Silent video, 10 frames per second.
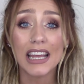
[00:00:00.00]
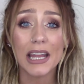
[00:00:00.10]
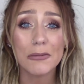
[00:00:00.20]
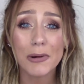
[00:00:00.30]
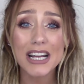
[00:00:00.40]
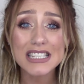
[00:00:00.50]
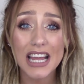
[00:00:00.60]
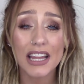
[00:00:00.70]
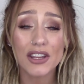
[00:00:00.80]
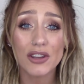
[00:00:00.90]
It might
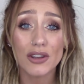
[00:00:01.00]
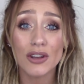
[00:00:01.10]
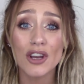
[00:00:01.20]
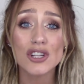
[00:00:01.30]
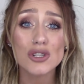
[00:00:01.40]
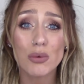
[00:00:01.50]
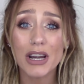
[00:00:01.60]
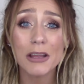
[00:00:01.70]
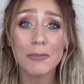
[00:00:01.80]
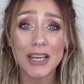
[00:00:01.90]
take you
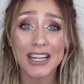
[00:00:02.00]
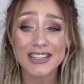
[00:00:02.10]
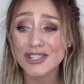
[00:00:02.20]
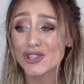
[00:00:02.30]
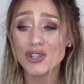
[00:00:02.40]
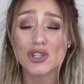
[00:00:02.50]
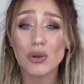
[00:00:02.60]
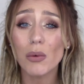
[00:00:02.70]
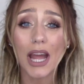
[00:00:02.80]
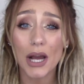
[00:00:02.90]
20 minutes to
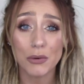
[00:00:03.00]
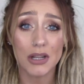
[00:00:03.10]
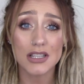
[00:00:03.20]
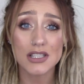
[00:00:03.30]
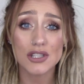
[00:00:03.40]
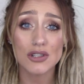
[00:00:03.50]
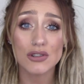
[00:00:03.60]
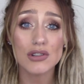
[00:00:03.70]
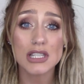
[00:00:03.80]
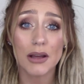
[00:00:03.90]
2 hours to
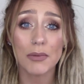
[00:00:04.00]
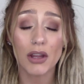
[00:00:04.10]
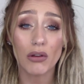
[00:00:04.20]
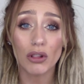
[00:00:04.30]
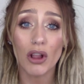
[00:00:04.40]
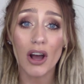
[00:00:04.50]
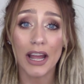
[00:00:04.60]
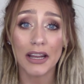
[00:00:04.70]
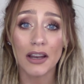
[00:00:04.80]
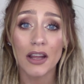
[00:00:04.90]
do something
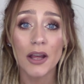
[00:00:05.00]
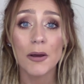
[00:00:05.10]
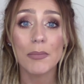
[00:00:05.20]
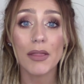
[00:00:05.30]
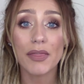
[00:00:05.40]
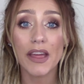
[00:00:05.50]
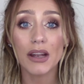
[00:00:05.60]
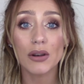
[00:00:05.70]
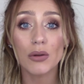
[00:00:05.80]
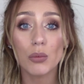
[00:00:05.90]
online, but
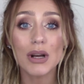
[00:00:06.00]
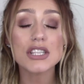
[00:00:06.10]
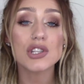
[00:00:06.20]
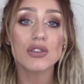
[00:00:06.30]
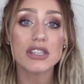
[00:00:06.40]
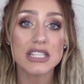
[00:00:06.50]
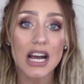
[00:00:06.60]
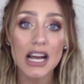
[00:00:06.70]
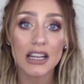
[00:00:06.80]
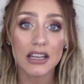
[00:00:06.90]
then once you're
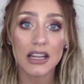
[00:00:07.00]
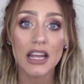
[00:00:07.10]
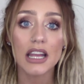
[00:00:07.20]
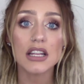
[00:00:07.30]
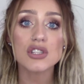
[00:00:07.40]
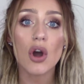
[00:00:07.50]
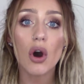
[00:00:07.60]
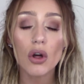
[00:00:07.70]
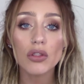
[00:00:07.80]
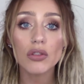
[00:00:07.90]
done, it's
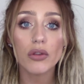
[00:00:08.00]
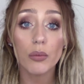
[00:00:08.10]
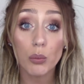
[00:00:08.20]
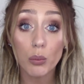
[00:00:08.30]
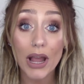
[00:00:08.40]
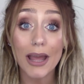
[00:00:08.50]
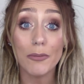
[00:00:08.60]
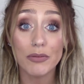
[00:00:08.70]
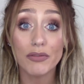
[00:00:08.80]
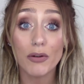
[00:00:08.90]
on the
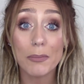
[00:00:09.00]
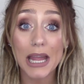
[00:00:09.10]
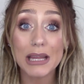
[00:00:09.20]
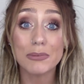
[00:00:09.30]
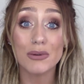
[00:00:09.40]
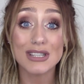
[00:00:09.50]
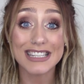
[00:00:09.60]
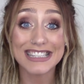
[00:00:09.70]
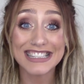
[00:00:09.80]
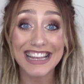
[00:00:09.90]
web for people to
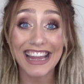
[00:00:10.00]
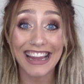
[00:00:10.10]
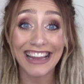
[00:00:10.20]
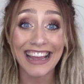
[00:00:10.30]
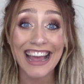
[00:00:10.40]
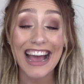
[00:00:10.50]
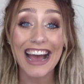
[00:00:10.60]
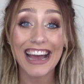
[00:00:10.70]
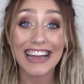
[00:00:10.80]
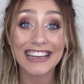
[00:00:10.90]
see,
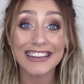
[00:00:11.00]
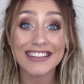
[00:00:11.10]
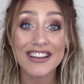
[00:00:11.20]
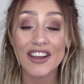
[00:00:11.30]
and